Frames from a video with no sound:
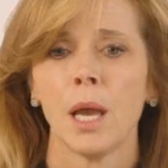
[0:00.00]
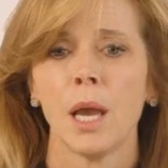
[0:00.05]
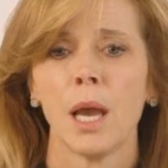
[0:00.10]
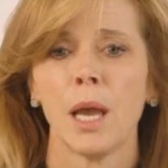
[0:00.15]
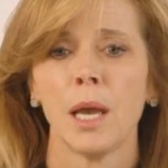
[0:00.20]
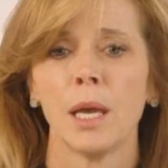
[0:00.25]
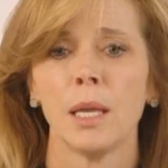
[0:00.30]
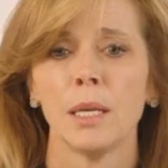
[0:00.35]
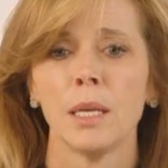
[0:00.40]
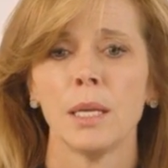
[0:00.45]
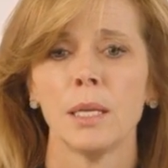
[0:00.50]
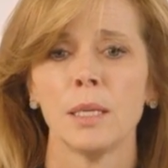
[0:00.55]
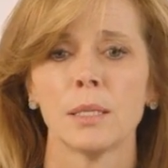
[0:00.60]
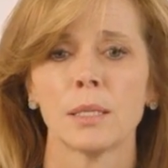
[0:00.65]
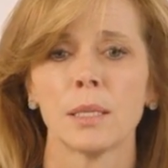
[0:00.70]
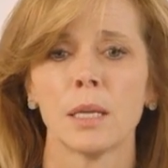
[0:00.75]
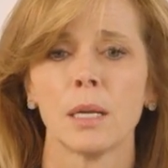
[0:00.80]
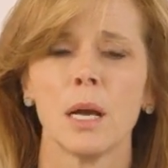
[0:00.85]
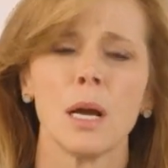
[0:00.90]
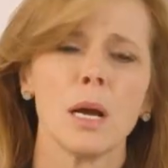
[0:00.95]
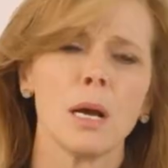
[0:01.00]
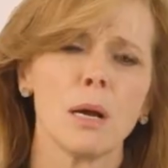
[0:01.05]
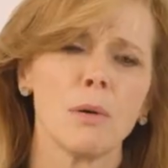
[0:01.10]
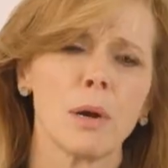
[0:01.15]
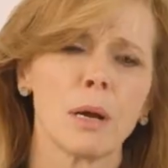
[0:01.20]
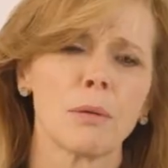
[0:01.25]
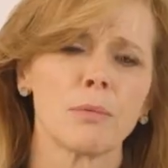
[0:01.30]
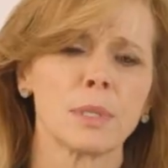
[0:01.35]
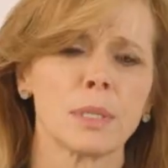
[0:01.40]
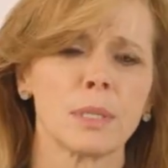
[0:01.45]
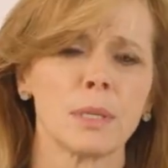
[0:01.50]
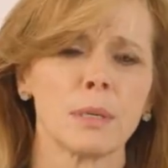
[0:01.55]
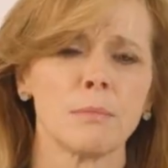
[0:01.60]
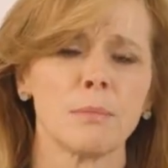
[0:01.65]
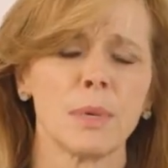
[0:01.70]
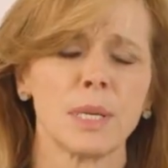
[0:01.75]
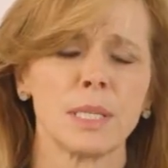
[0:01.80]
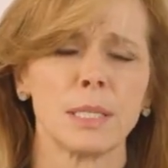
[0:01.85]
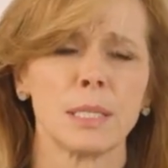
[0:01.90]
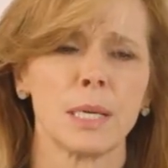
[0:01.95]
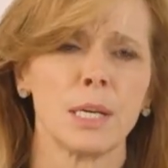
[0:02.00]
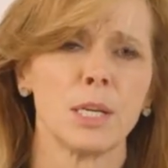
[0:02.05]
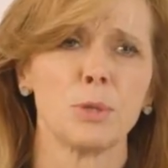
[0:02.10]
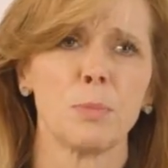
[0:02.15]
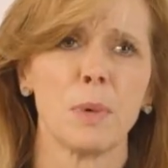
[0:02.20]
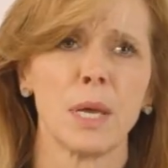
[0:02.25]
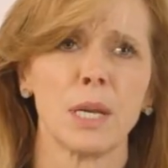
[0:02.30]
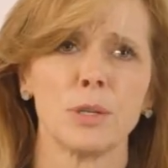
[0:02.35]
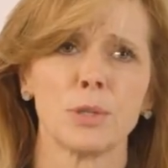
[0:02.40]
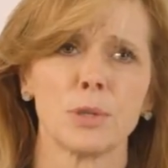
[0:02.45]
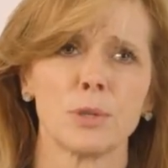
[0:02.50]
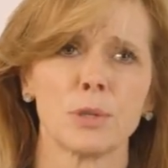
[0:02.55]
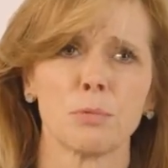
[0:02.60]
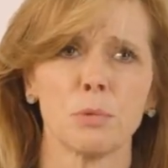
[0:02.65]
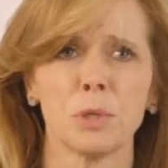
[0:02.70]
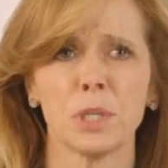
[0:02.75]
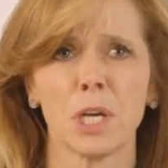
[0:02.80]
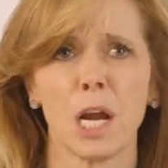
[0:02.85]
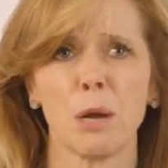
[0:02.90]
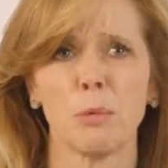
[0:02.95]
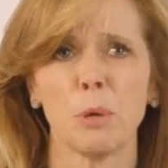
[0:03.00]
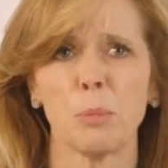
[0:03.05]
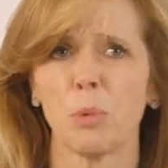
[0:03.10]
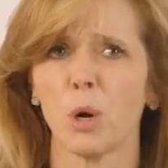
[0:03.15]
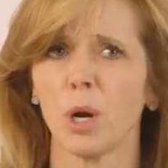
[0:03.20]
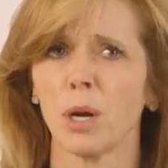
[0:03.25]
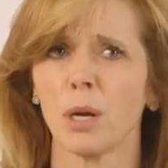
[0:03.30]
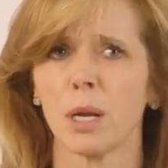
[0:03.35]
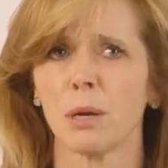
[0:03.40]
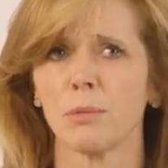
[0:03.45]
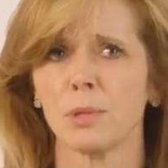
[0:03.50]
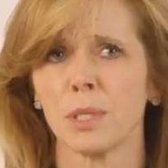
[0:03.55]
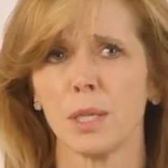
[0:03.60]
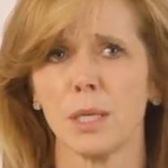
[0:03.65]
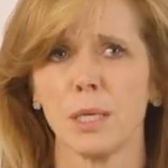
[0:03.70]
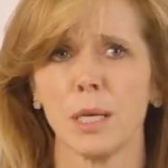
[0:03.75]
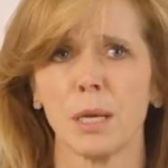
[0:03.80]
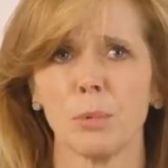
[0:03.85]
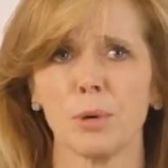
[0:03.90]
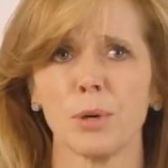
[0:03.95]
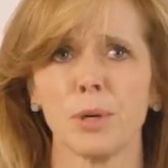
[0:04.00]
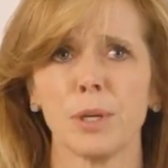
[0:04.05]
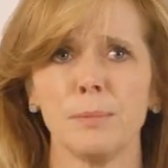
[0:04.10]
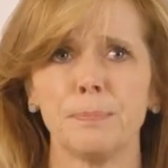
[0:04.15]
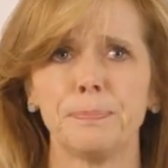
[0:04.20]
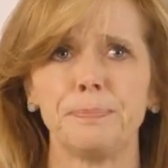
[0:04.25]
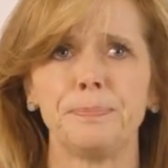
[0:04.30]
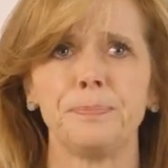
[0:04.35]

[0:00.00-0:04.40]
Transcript: And he said, oh, I was at my stage manager's retirement party. I was in the neighborhood.